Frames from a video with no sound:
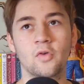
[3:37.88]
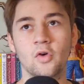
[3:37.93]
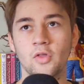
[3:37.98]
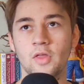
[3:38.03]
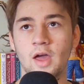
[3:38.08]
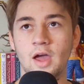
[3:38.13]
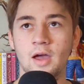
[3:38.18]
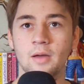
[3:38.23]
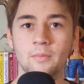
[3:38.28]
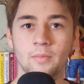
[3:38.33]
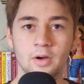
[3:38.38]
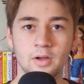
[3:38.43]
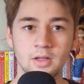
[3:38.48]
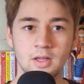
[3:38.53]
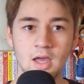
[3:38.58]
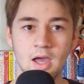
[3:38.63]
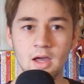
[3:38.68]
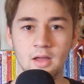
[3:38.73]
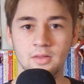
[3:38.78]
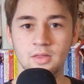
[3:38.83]
for that.
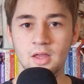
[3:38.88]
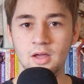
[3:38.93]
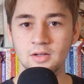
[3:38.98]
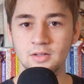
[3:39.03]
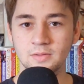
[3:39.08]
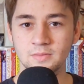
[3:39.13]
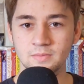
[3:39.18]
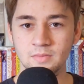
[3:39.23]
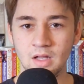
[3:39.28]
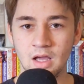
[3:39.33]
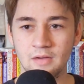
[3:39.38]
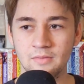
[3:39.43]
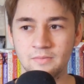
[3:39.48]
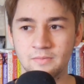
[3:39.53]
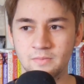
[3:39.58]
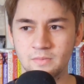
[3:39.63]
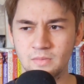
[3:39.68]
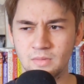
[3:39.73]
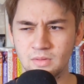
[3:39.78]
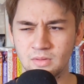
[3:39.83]
But yeah, I
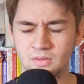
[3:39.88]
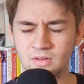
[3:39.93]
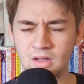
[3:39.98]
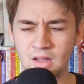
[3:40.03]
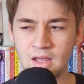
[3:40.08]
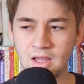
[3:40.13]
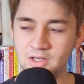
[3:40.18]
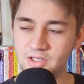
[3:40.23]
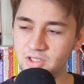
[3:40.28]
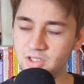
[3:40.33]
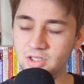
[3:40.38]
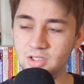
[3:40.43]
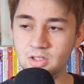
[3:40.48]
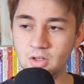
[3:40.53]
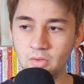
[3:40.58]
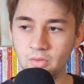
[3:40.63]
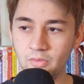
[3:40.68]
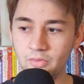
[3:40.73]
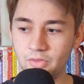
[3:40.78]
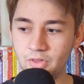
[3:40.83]
actually
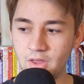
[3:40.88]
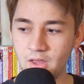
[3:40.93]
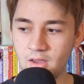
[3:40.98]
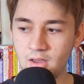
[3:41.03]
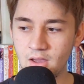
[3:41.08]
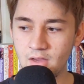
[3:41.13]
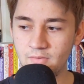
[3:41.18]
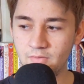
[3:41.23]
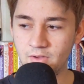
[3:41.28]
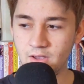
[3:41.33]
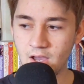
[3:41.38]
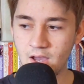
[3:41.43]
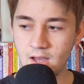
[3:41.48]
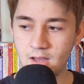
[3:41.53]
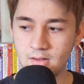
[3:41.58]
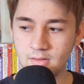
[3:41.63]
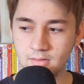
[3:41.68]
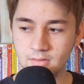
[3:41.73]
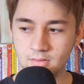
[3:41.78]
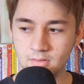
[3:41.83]
don't think I've
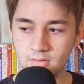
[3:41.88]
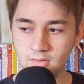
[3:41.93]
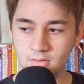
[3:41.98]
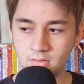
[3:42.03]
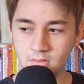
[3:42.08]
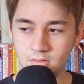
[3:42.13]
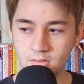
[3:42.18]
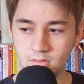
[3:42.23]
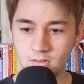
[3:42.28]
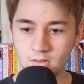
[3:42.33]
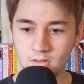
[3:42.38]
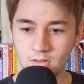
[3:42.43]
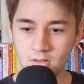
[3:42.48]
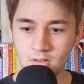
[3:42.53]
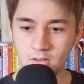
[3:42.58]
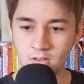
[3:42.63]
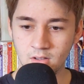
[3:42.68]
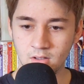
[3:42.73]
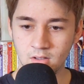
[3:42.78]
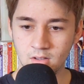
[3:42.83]
got
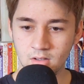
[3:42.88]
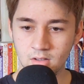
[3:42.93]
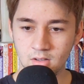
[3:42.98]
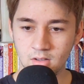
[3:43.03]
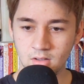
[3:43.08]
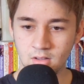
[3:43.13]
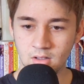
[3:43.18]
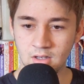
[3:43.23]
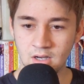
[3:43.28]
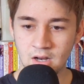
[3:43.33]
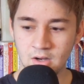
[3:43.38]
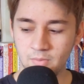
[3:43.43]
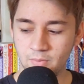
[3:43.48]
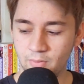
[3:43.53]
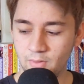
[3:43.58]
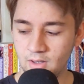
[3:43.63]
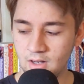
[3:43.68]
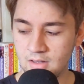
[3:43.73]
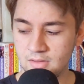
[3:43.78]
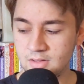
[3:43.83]
an out
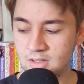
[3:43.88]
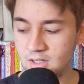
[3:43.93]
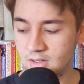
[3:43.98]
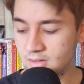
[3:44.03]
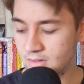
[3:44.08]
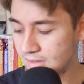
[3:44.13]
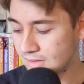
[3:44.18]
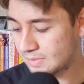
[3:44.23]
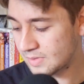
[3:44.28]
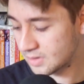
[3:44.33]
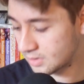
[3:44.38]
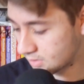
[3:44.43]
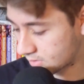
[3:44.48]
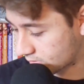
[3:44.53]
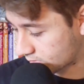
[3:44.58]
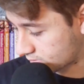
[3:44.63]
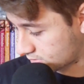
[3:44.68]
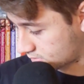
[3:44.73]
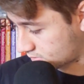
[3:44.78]
of print on there. Let me look